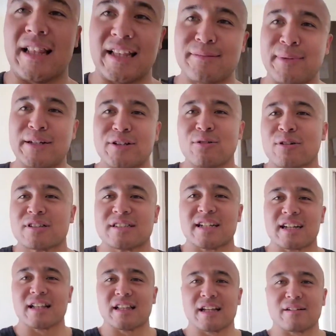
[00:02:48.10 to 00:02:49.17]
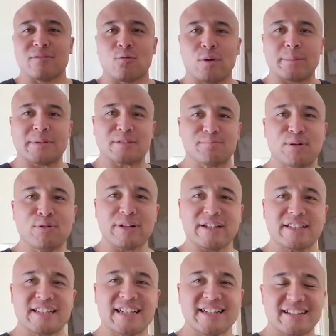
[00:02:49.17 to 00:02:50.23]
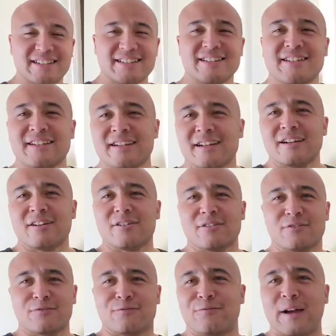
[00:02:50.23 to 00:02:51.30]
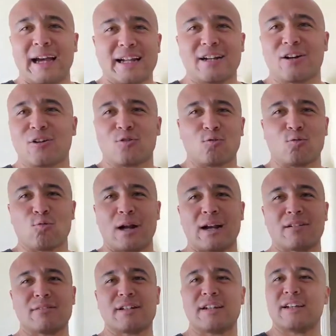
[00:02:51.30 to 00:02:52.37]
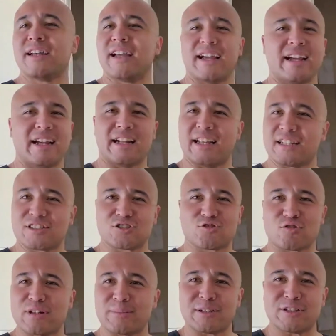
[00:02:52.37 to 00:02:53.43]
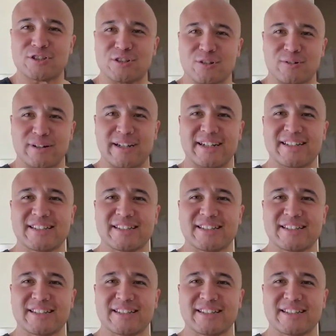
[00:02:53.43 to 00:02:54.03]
I like my donuts like I like women's booties. Fat, round, and extremely sugary.